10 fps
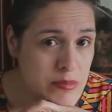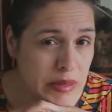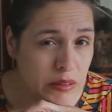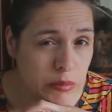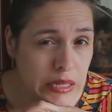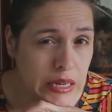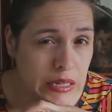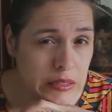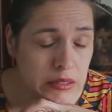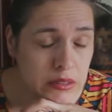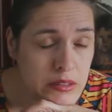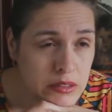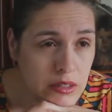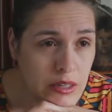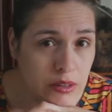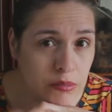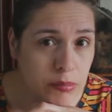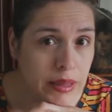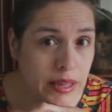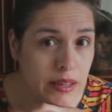by the weekend,
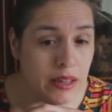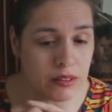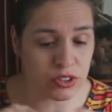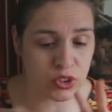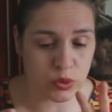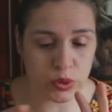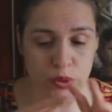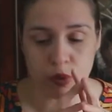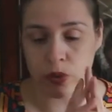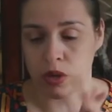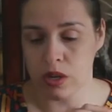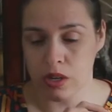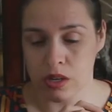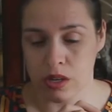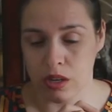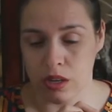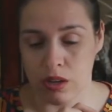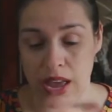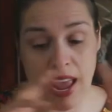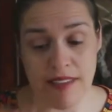I'll show you.
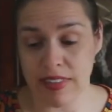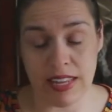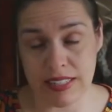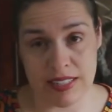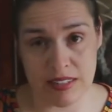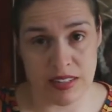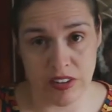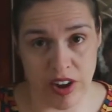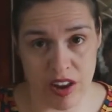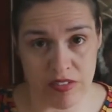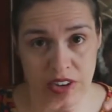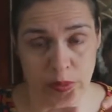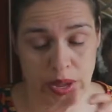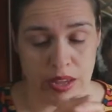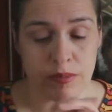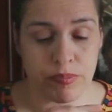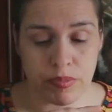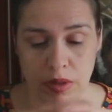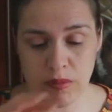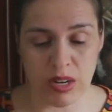I have to get these in the ground right away.
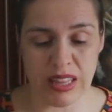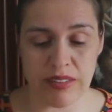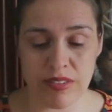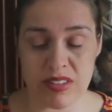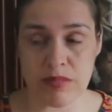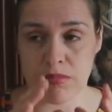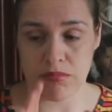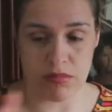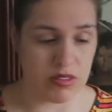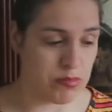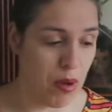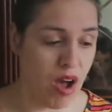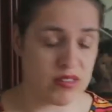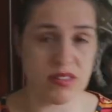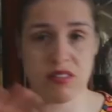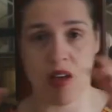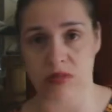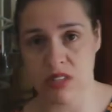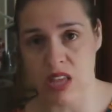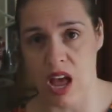I want to leave this boxes
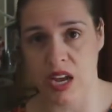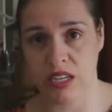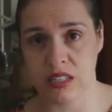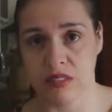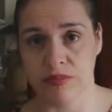outside,